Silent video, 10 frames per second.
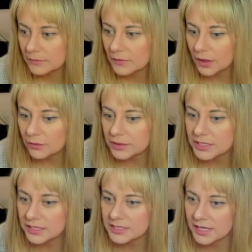Oh,
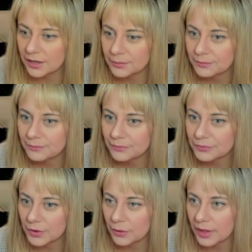Katina's down.
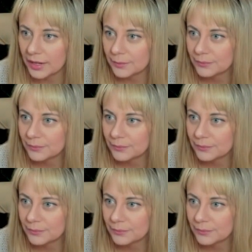Okay.